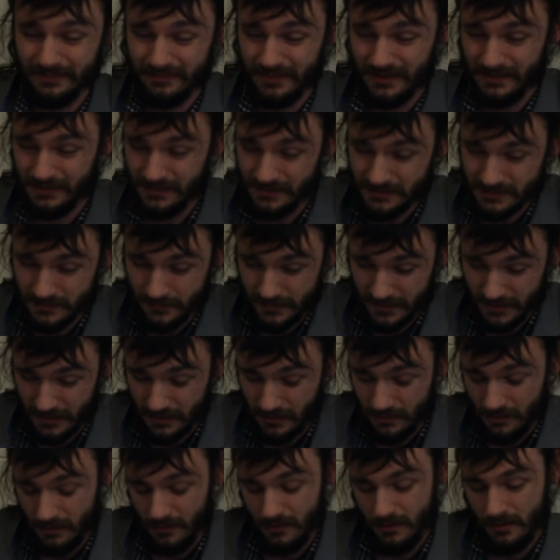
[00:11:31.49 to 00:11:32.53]
So, like, they need
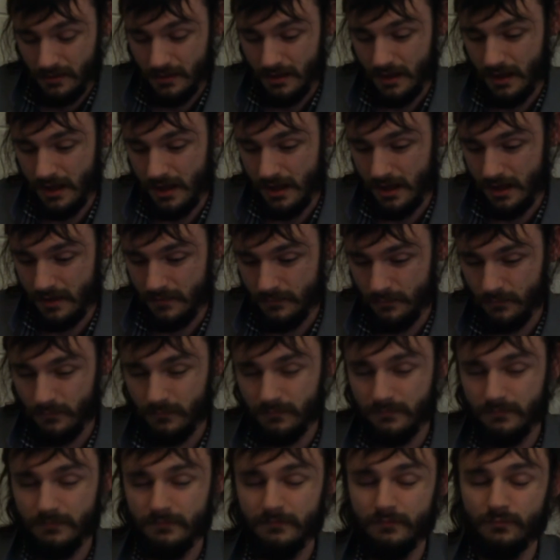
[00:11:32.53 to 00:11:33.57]
to be
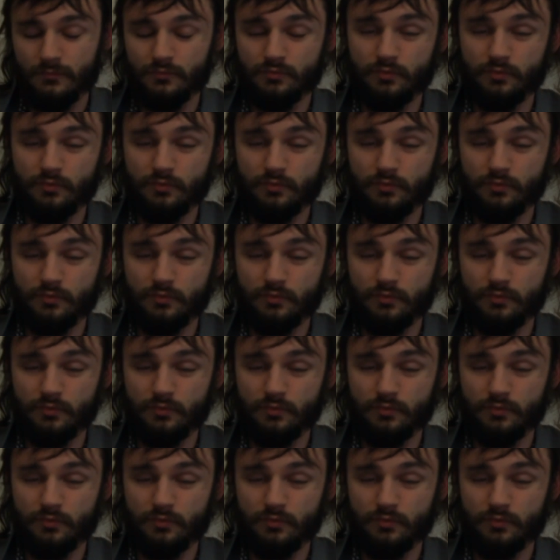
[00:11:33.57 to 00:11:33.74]
um,